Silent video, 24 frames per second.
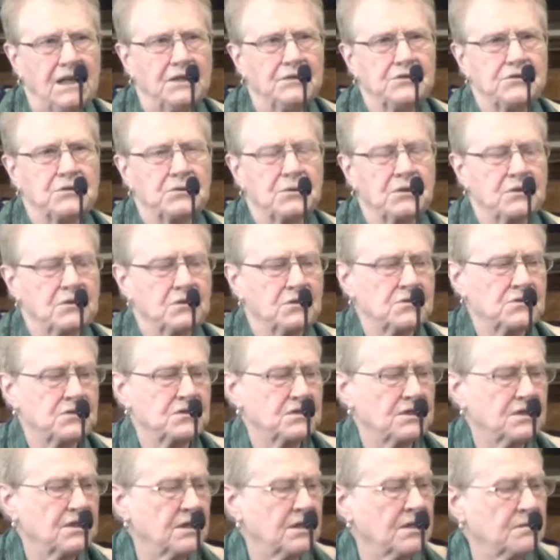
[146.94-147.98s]
And during
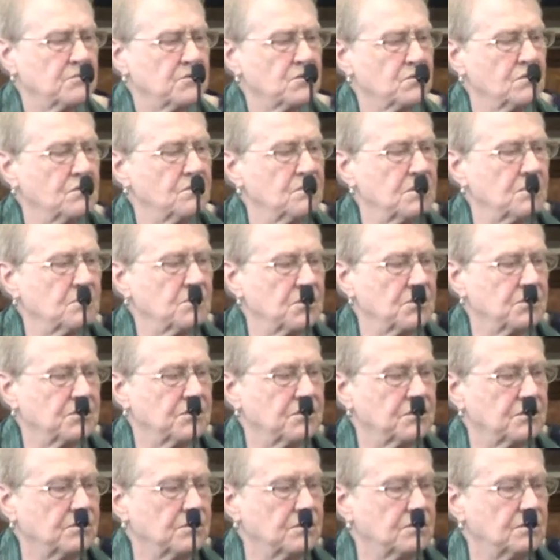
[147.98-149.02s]
those times, remember
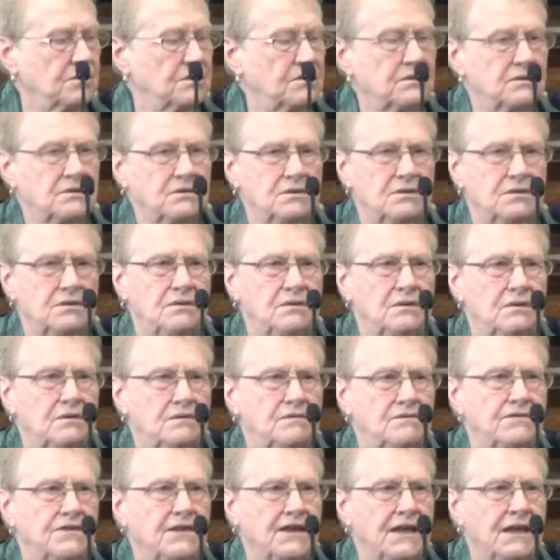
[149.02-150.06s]
to
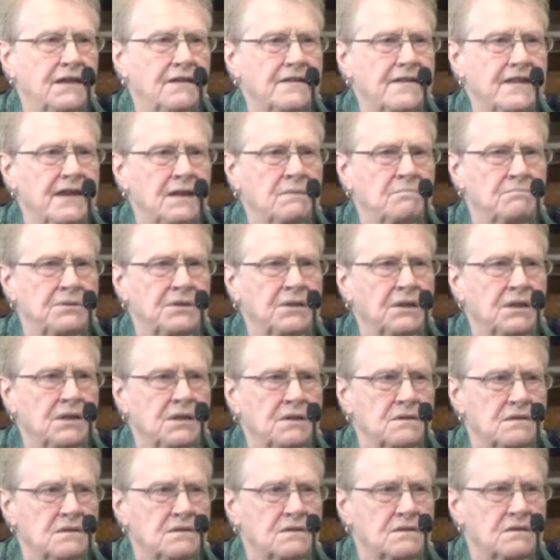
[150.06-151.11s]
find that
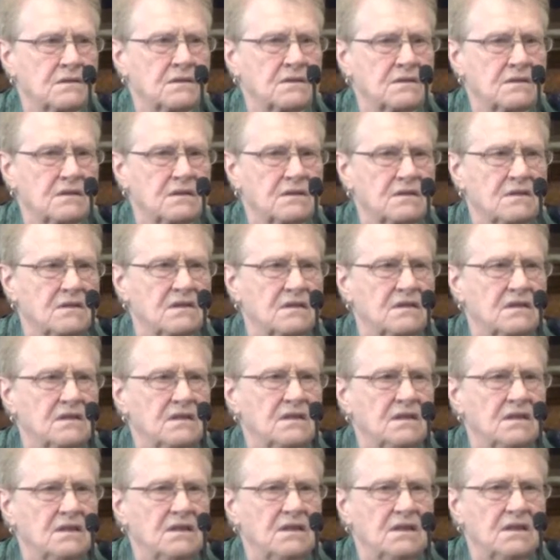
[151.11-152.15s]
place.
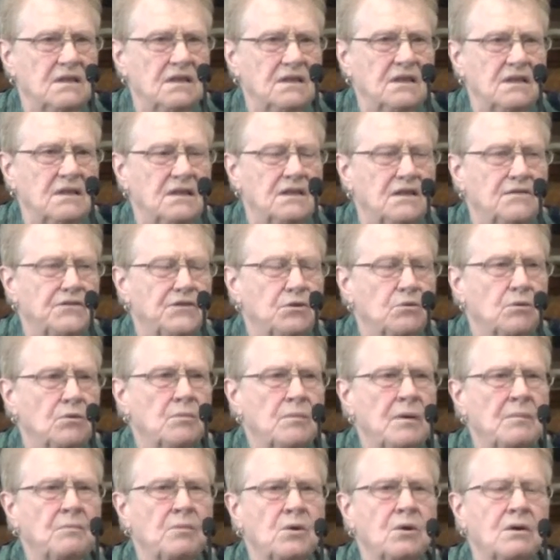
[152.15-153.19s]
And if you
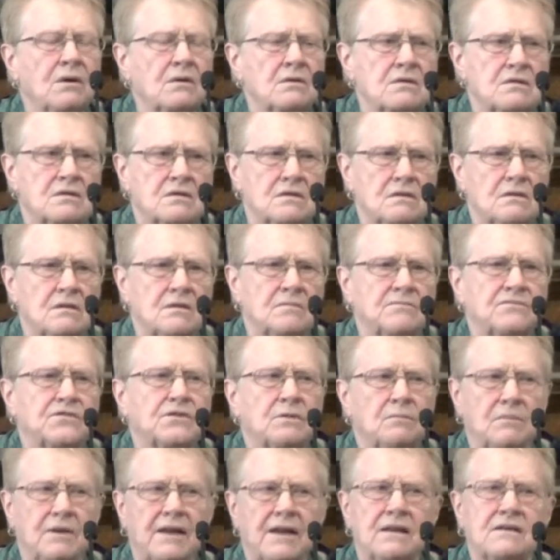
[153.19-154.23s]
remember our psalm
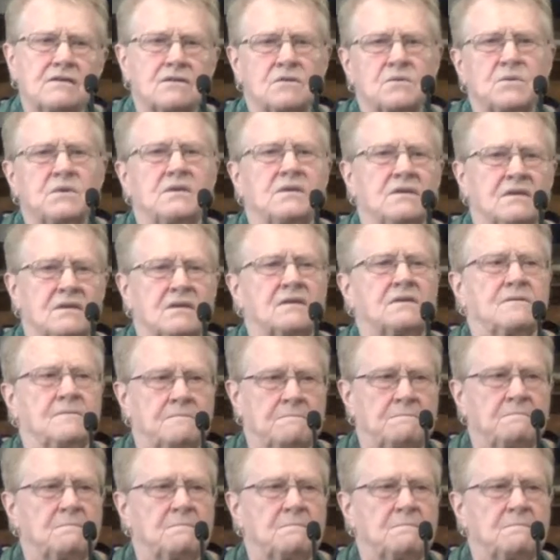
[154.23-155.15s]
from last week,